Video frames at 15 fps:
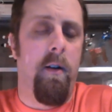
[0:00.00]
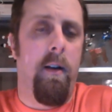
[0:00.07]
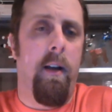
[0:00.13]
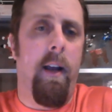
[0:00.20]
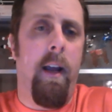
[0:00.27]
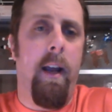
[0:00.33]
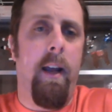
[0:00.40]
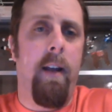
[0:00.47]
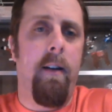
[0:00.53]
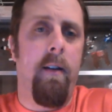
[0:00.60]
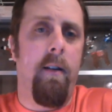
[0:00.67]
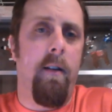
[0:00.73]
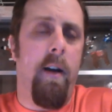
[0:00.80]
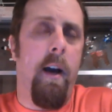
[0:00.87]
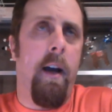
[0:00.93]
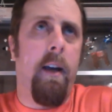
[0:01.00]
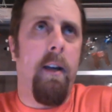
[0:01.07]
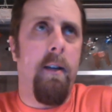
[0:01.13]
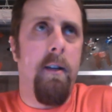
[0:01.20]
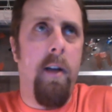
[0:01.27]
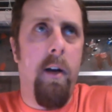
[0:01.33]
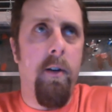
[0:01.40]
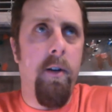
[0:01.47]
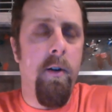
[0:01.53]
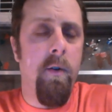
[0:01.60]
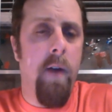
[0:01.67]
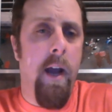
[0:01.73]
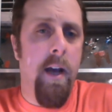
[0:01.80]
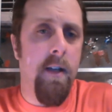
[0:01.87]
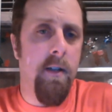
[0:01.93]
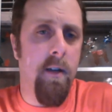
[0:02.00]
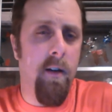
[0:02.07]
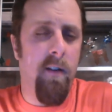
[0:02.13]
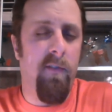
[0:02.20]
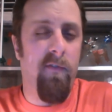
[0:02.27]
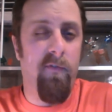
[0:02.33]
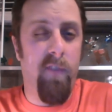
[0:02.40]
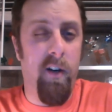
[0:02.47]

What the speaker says: And I can tell you, as of